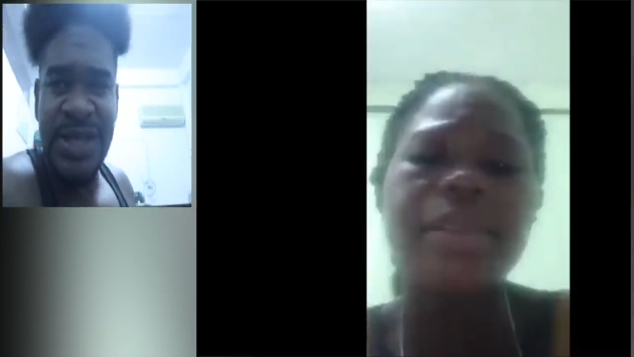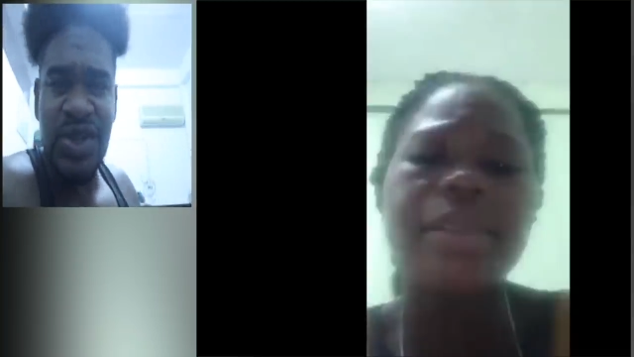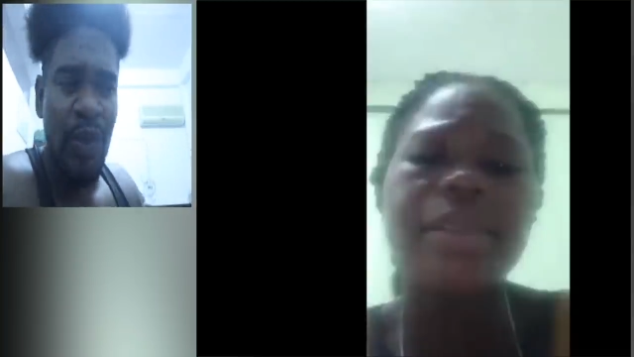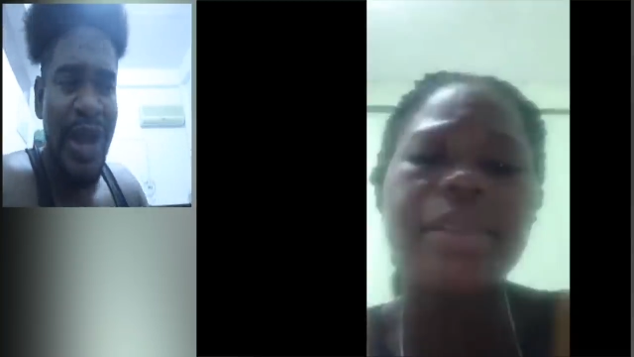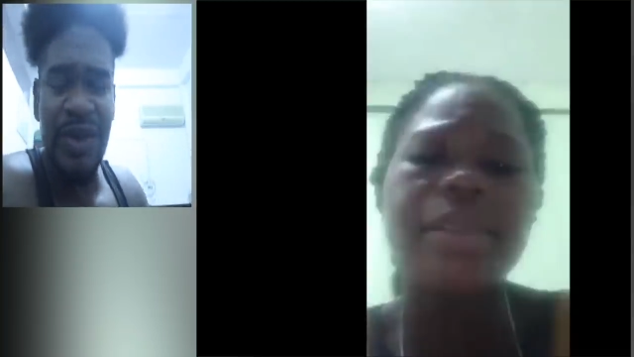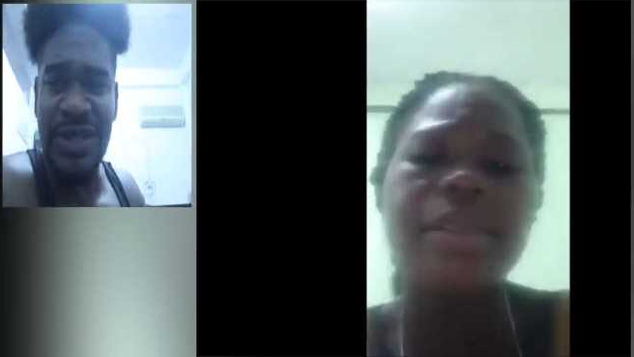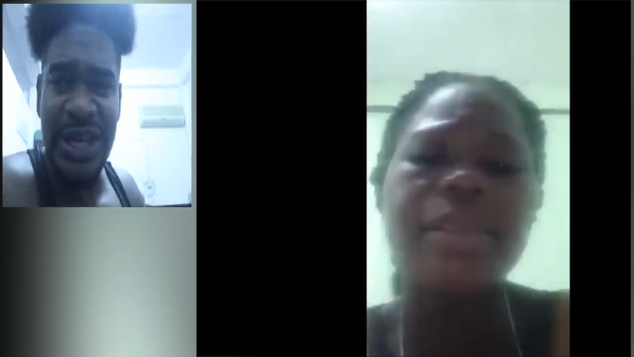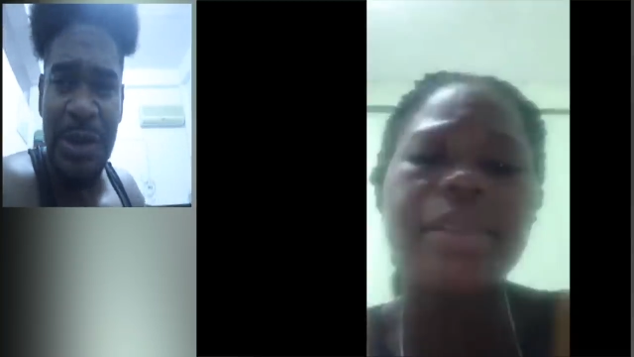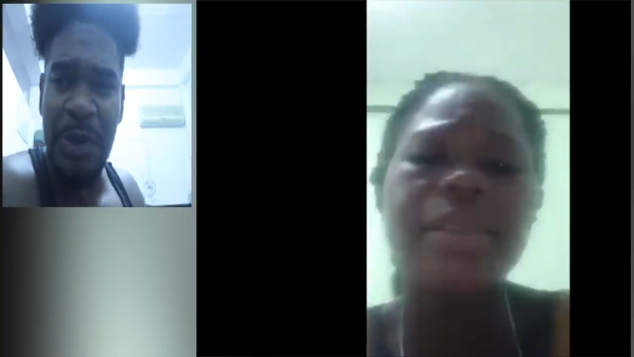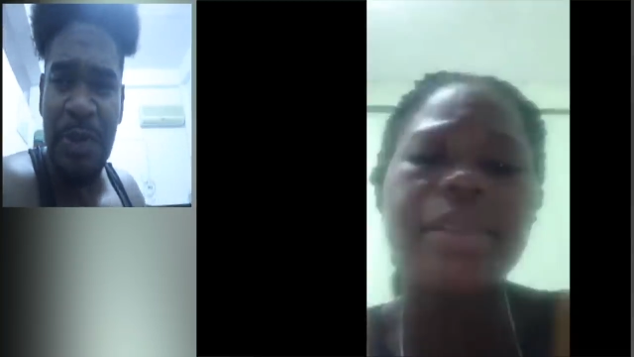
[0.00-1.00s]
So why are you
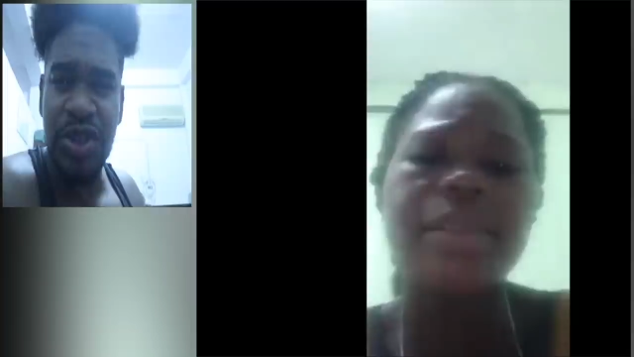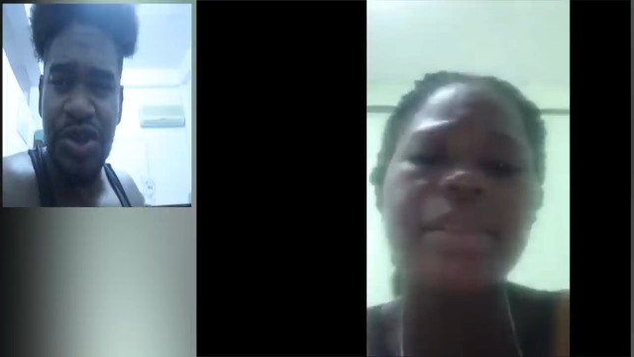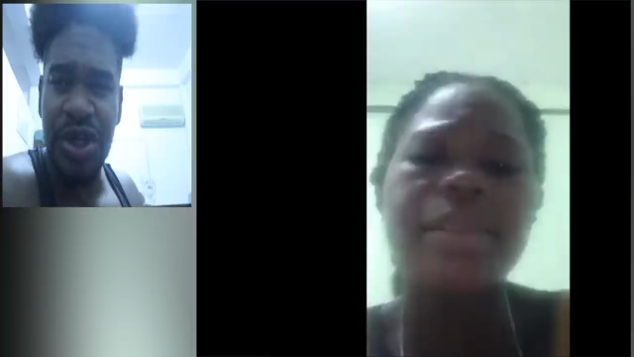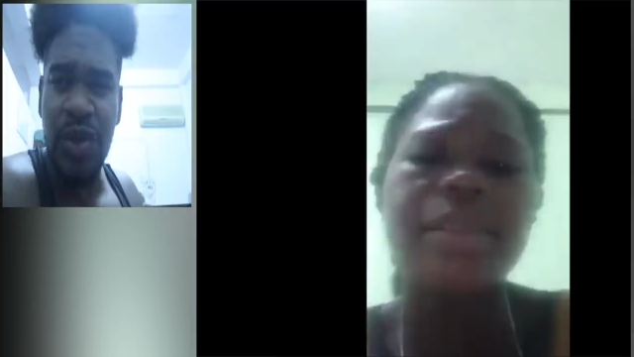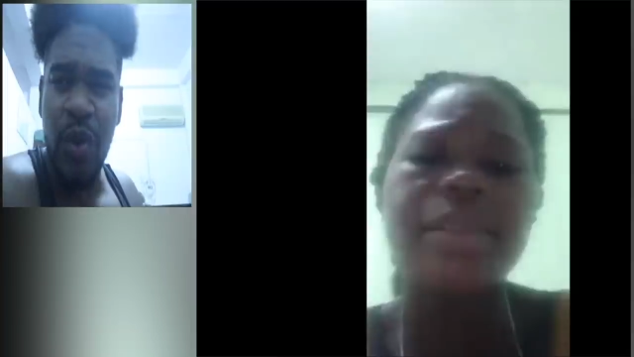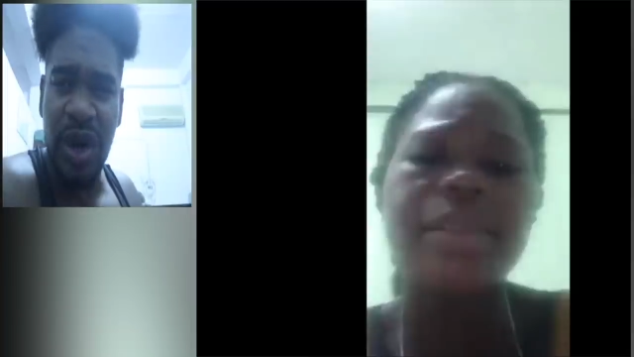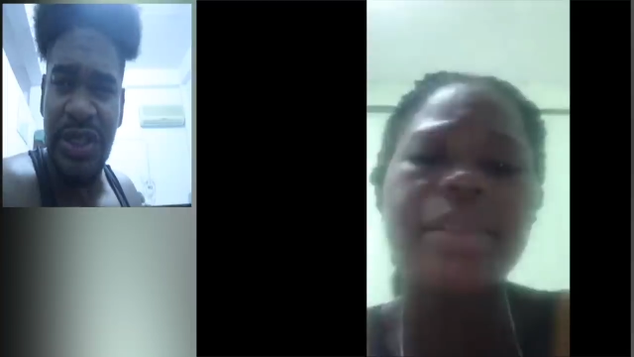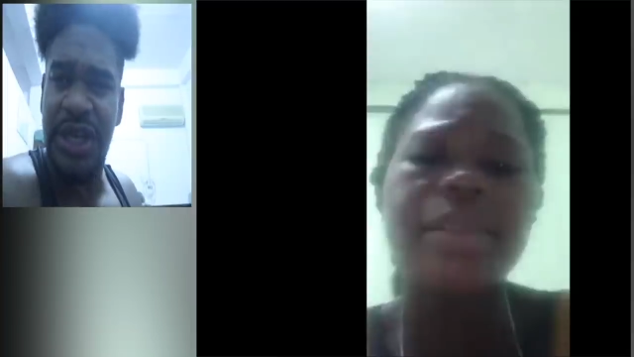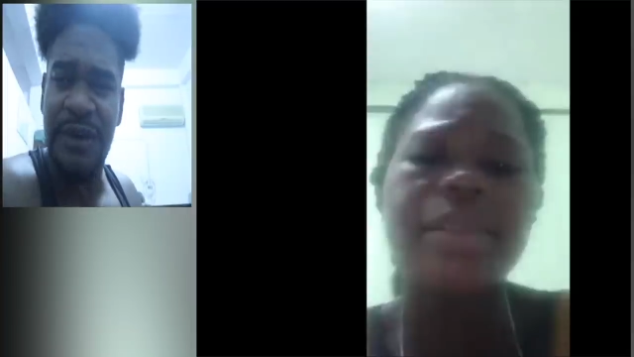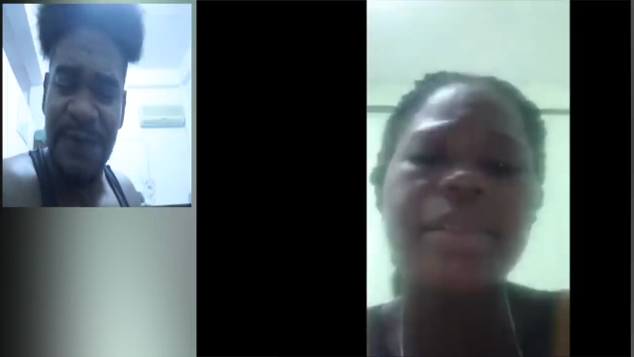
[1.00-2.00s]
telling people to drink the
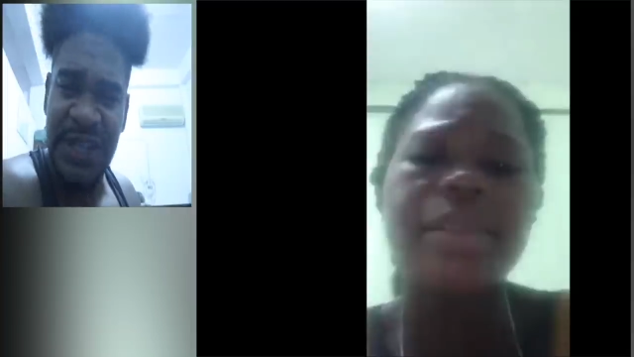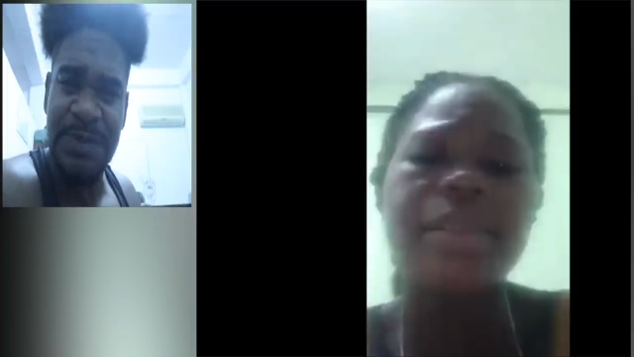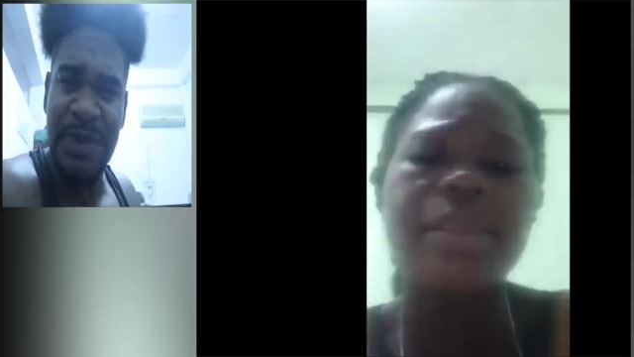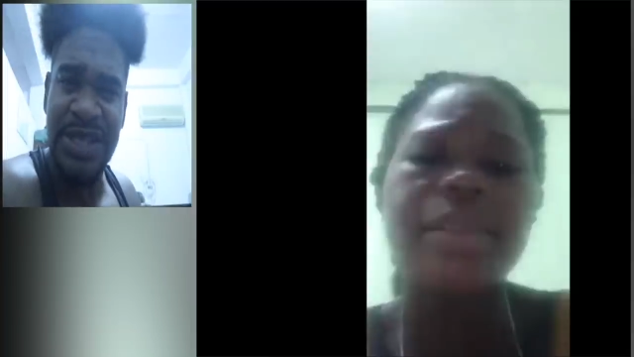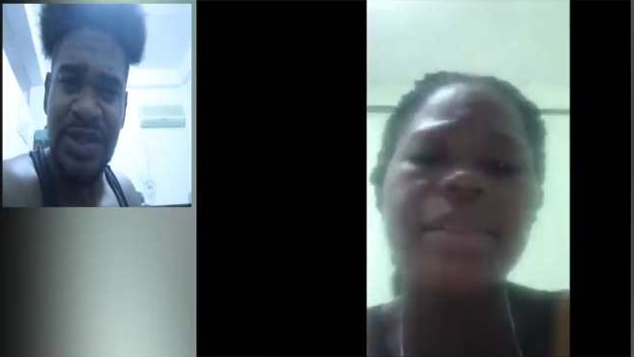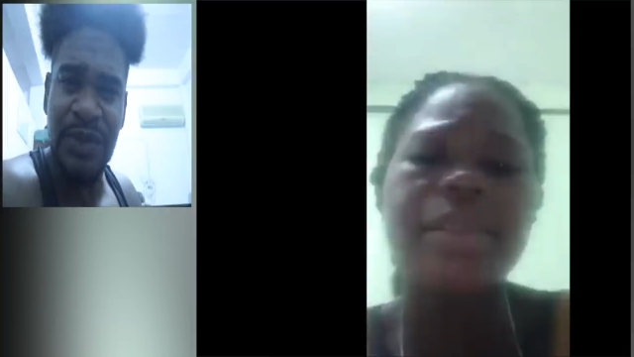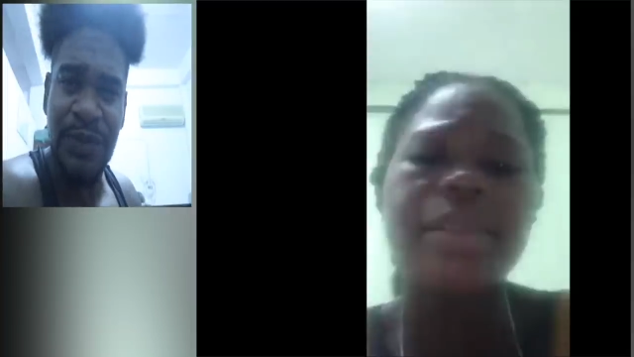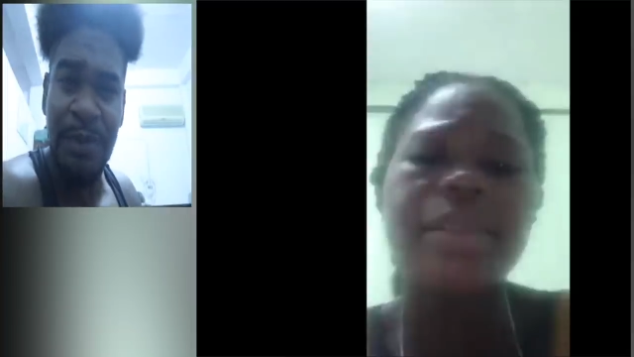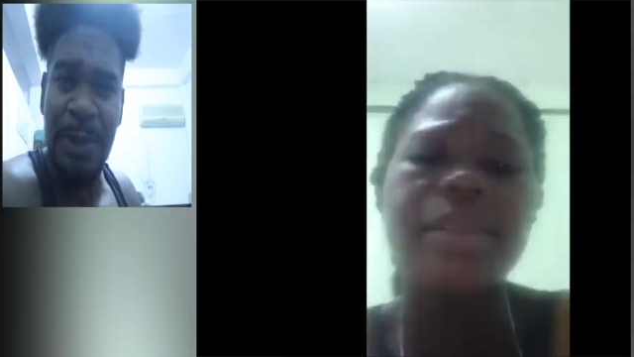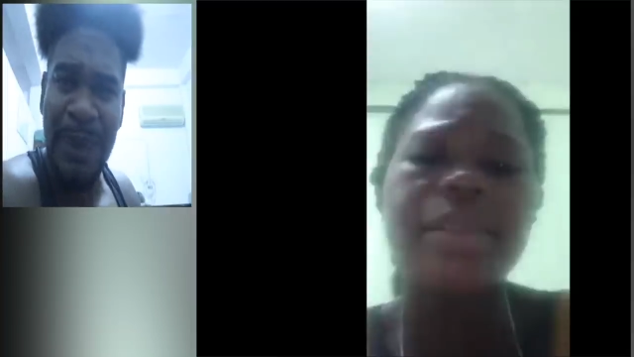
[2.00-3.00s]
water in the first place, though,
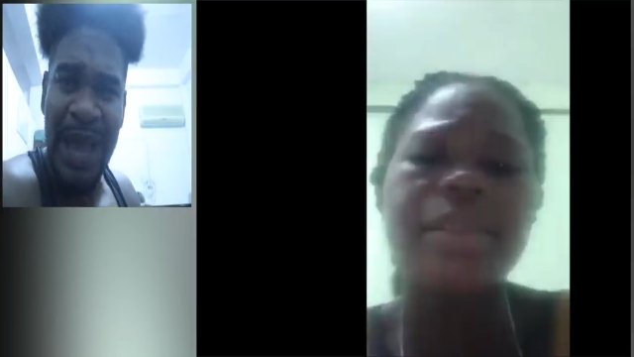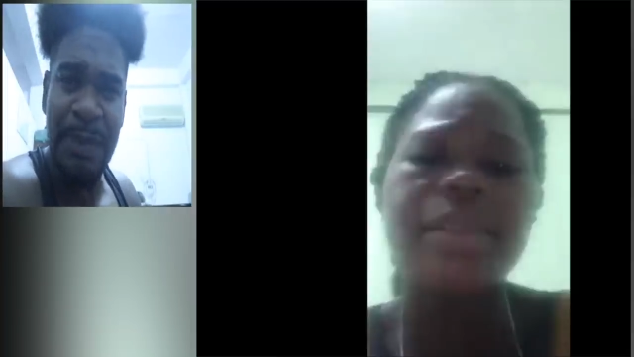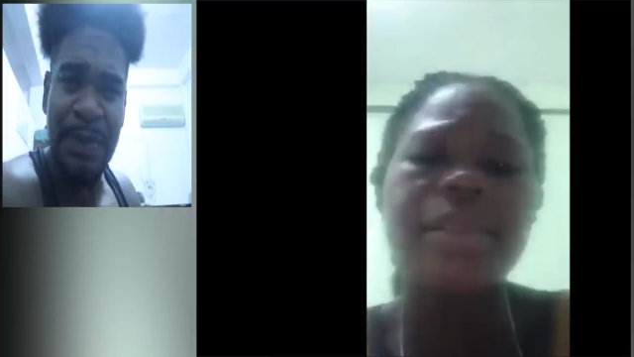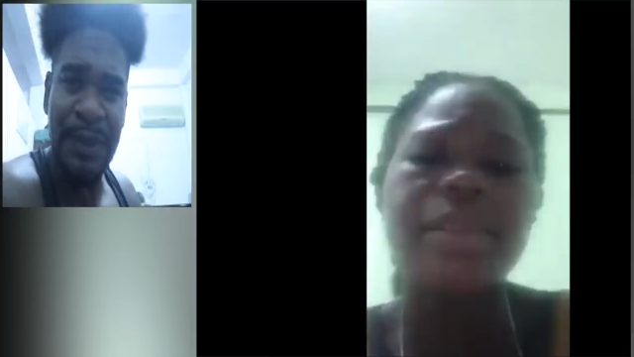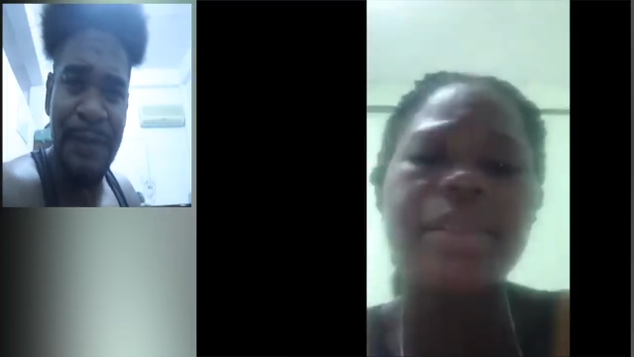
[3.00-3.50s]
from the pipe?